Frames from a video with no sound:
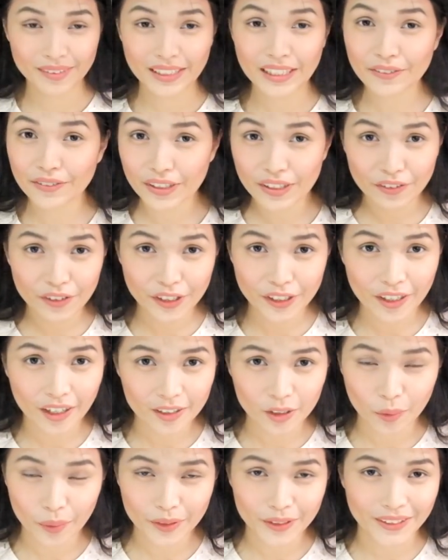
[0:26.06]
Even if you're
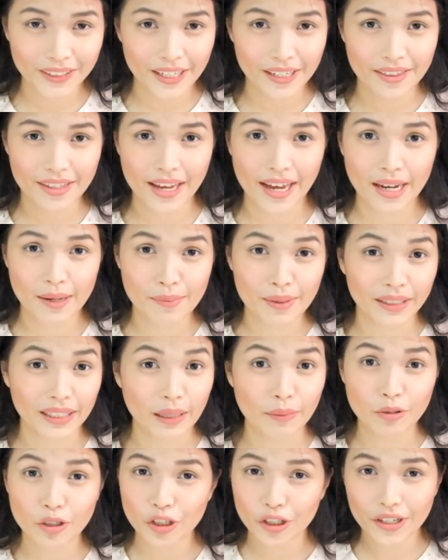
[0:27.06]
not going to take the NMAT,
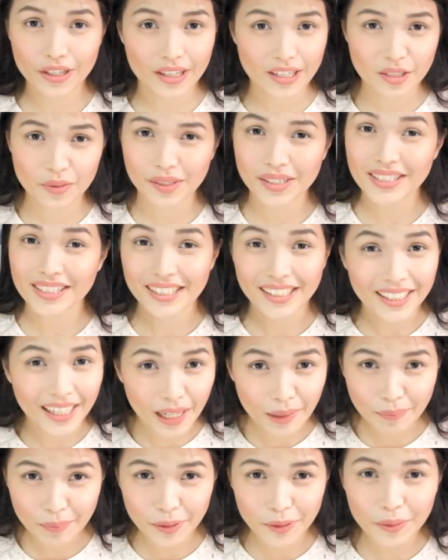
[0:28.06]
I'm sure this will still
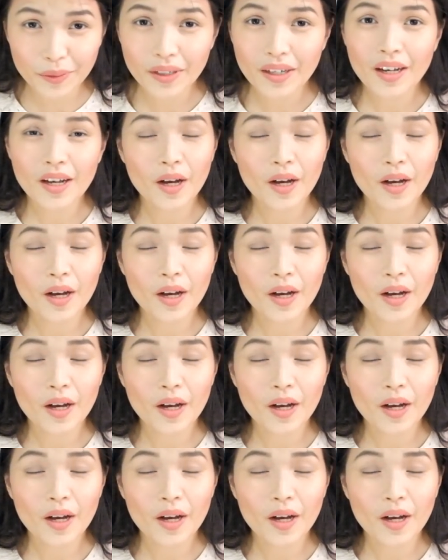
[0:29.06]
help you.